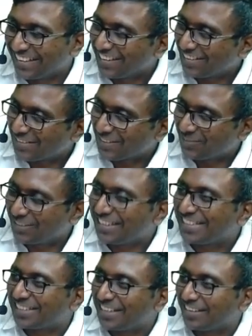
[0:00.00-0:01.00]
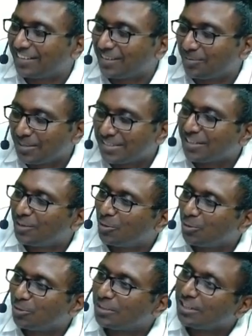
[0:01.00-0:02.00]
If someone is saying that means they
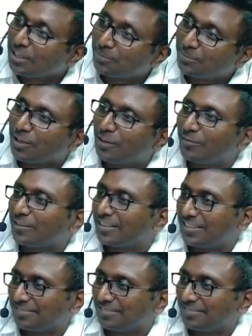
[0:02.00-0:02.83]
don't know the depth of it.